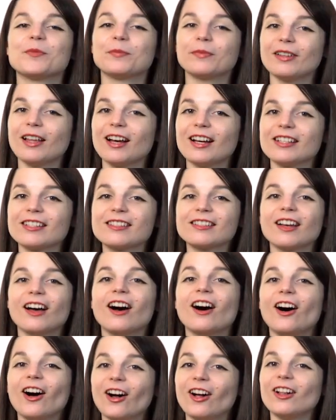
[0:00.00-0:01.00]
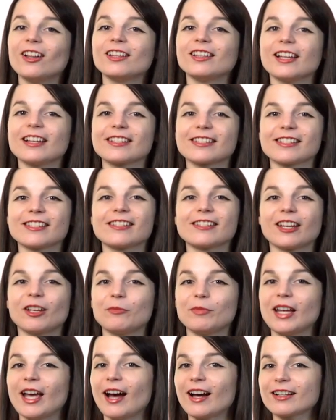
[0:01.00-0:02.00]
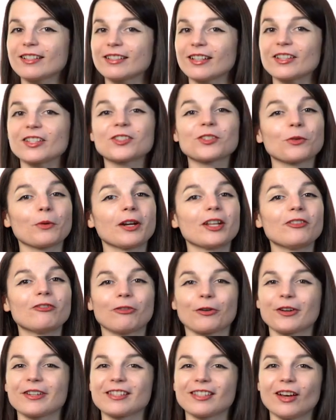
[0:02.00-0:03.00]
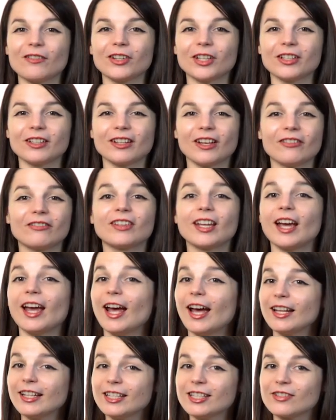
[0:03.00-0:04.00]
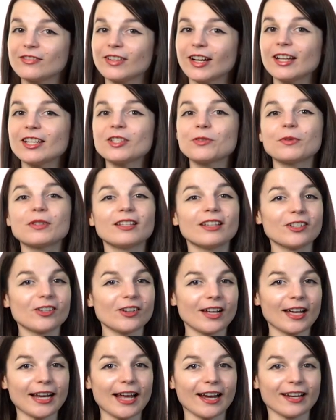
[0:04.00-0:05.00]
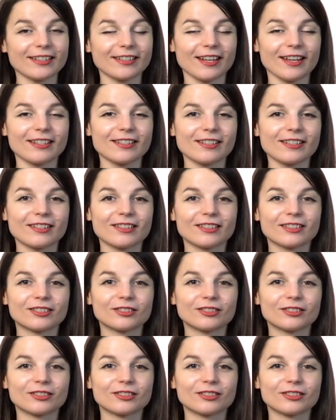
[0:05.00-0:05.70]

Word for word: Plus, all lessons can be accessed 24/7 via any device with internet access.